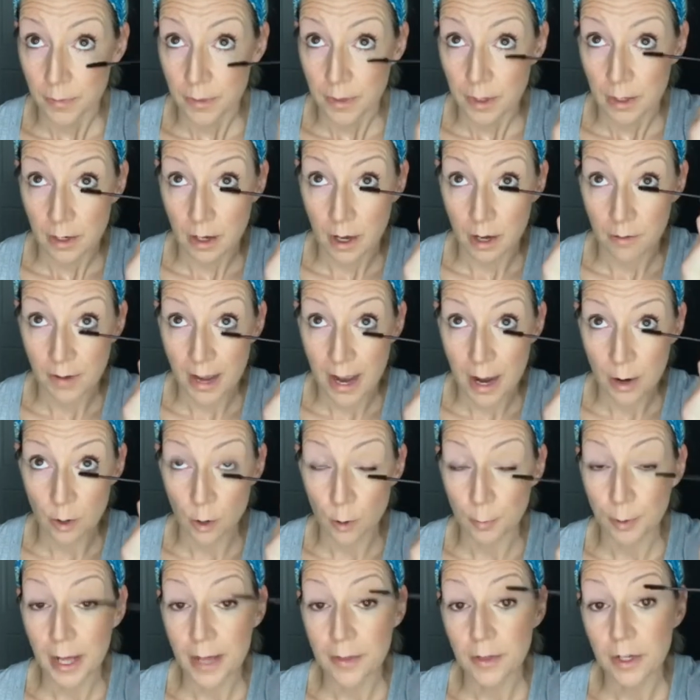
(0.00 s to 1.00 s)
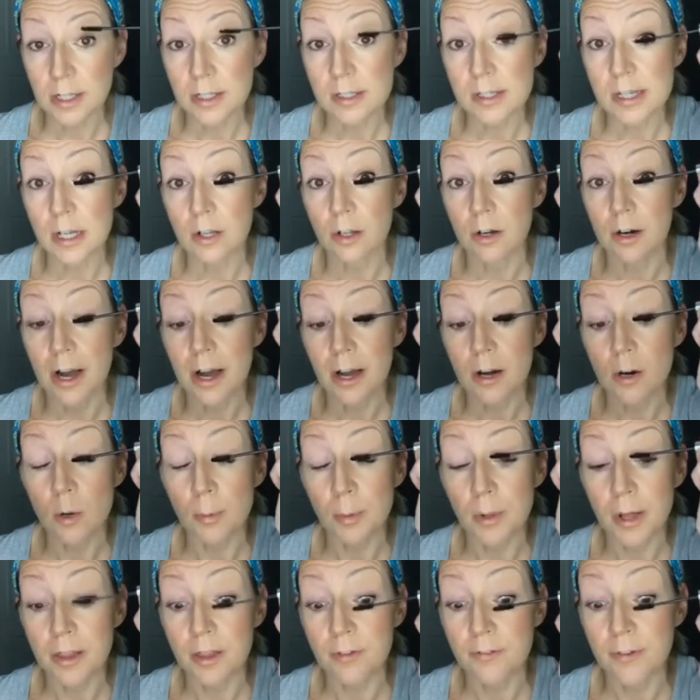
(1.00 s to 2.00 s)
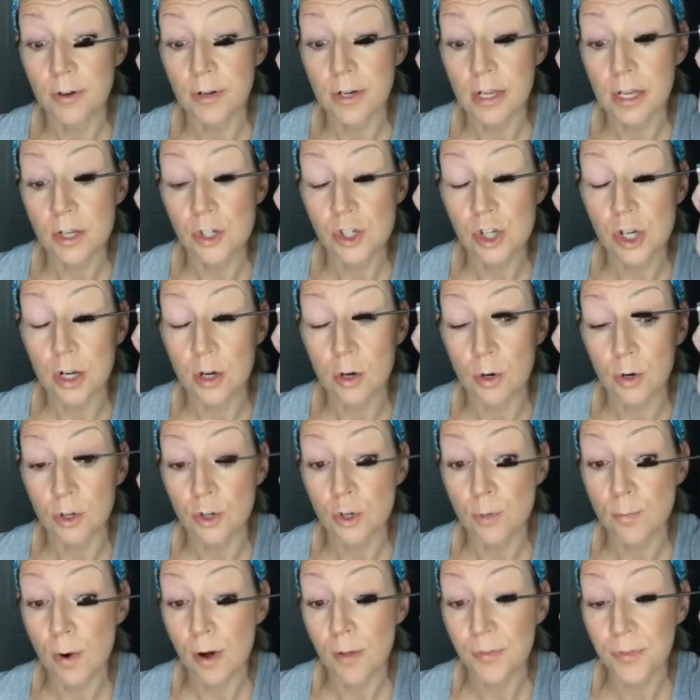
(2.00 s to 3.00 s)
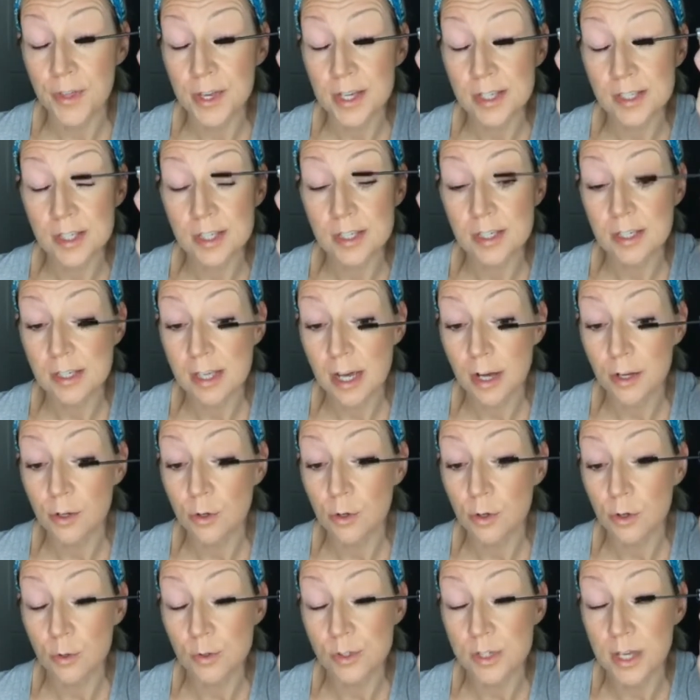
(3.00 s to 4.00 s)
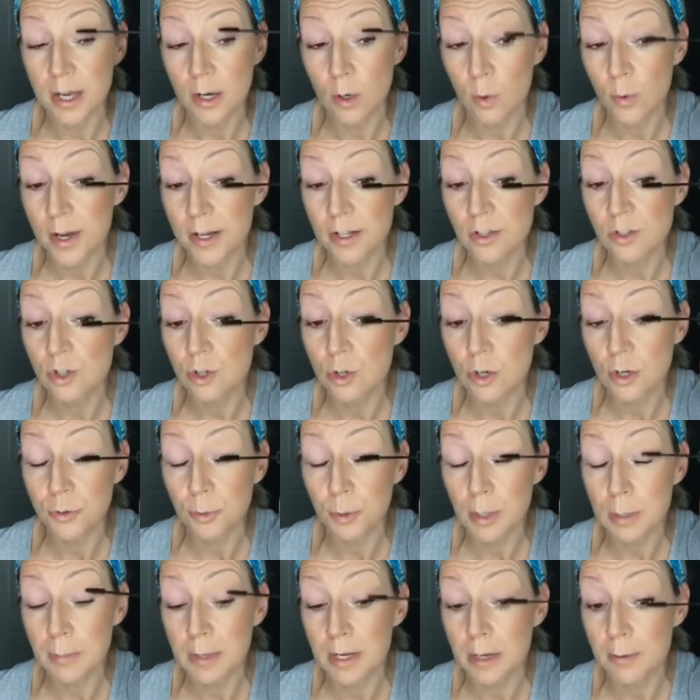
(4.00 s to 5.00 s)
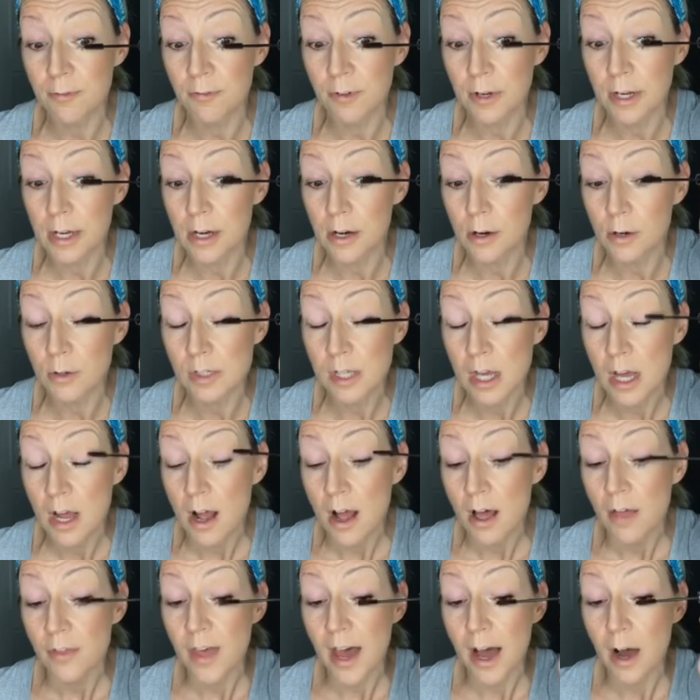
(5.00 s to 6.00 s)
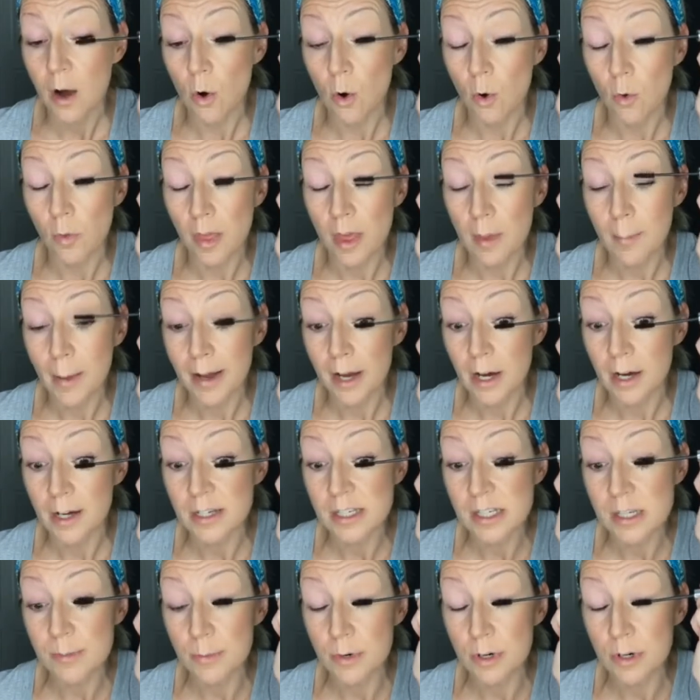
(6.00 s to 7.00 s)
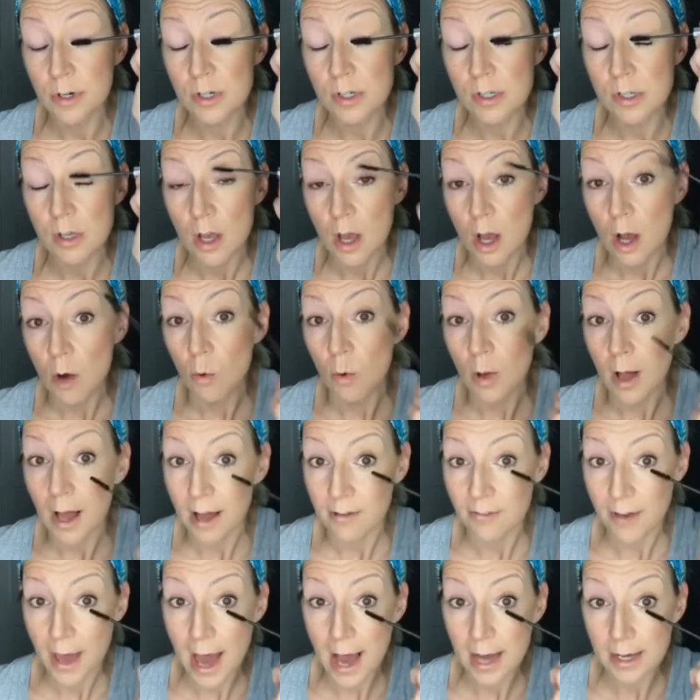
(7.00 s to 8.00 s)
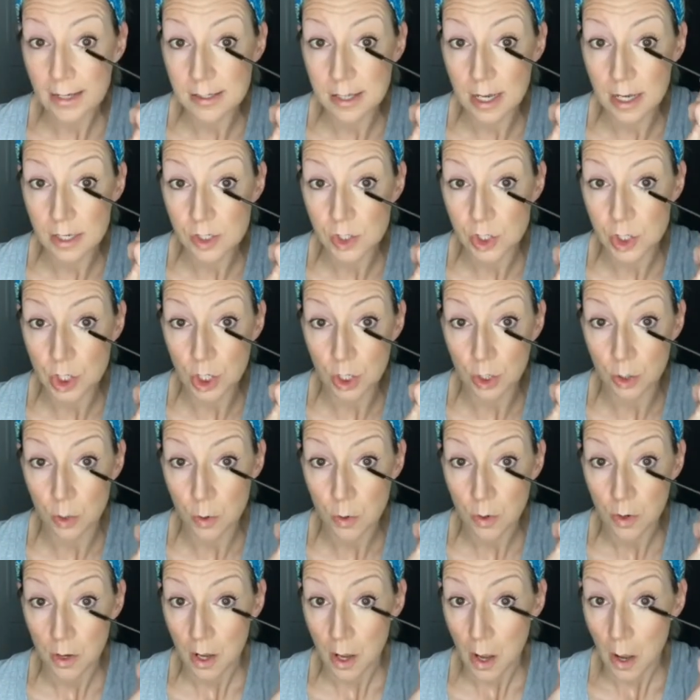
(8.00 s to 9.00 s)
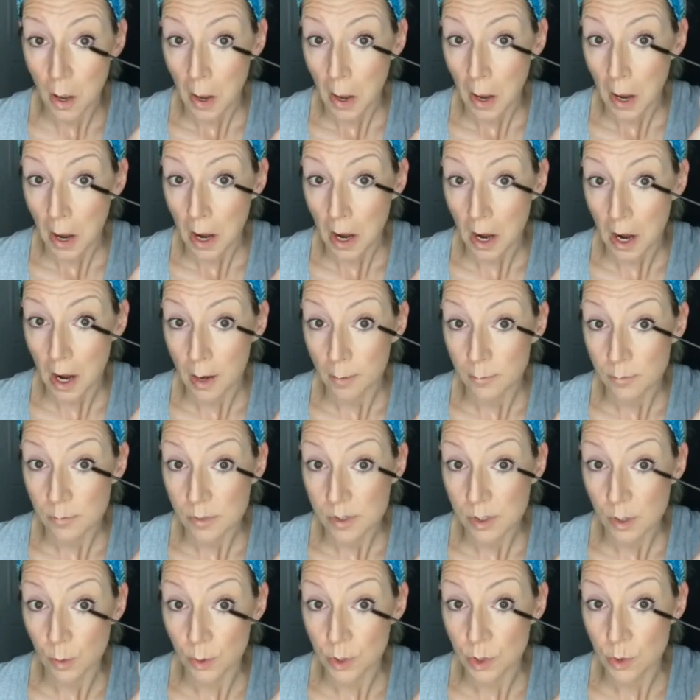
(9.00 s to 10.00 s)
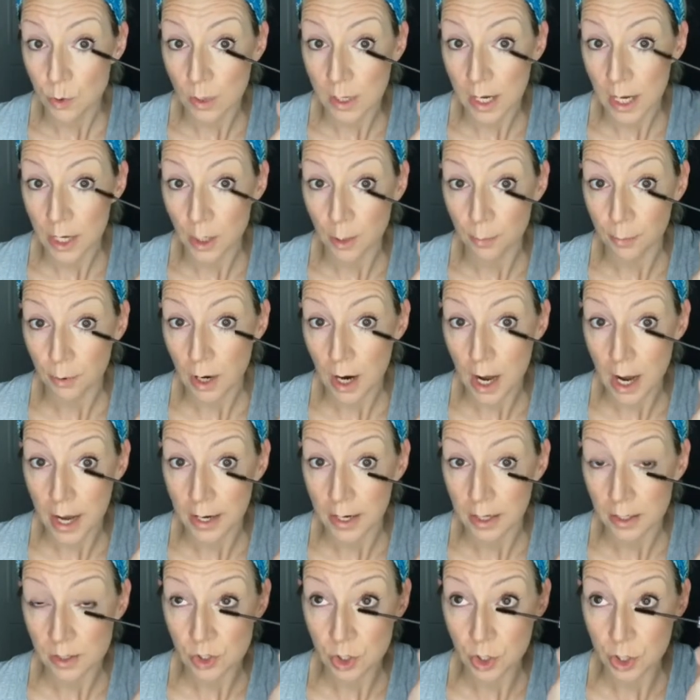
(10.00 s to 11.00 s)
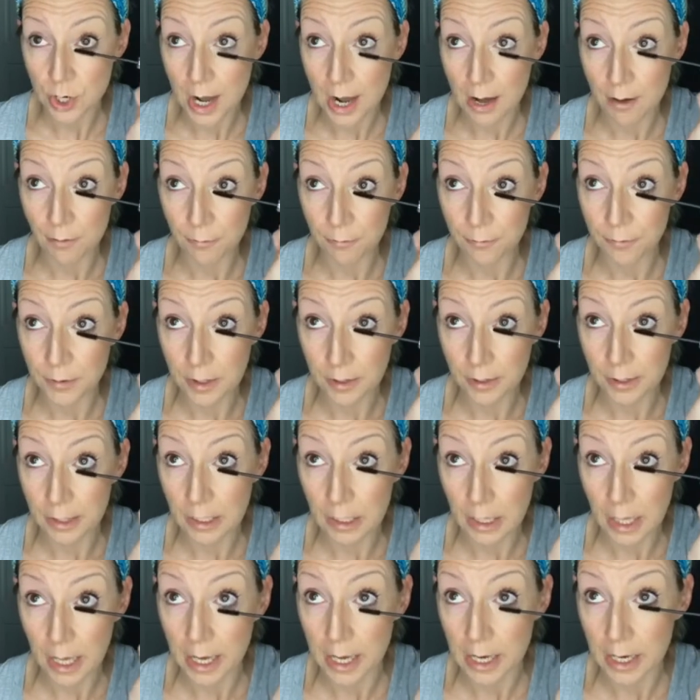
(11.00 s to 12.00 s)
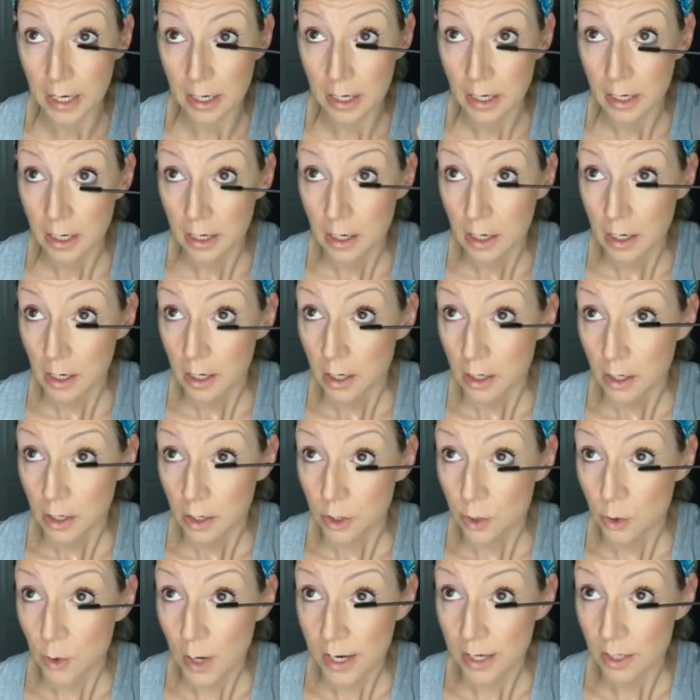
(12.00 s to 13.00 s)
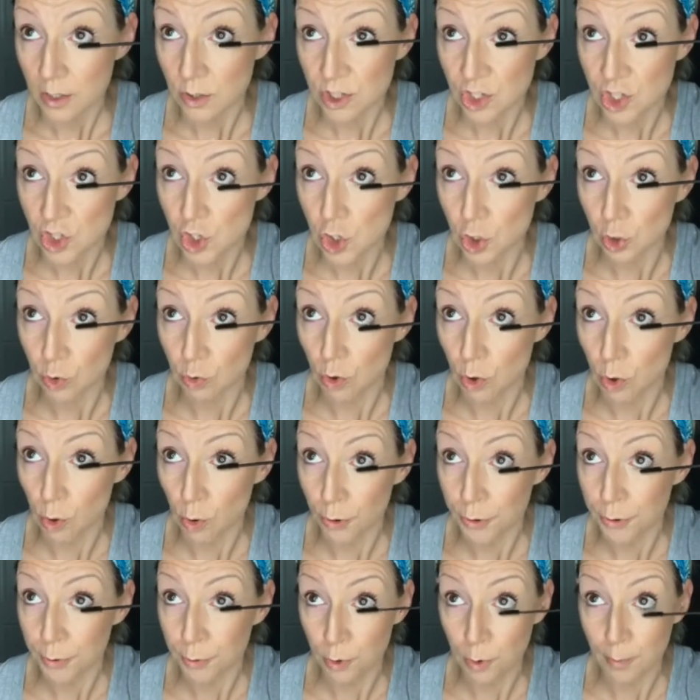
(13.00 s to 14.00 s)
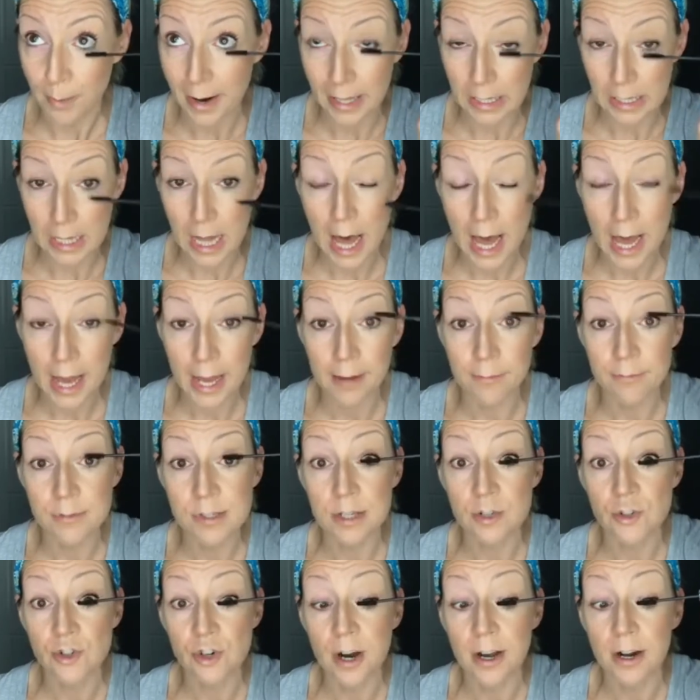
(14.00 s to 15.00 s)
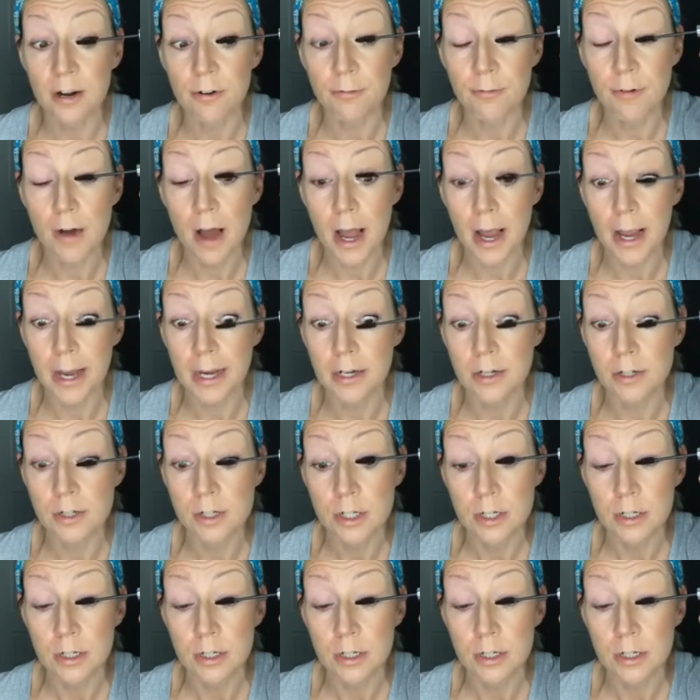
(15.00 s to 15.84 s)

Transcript: of how to apply the concealer, how to apply the foundation, or you bought this, this is how you use it. Quick 2 to 3 minute videos that only my customers will have access to. So when you get your products, you're not feeling like you got to scroll through my lives and try to find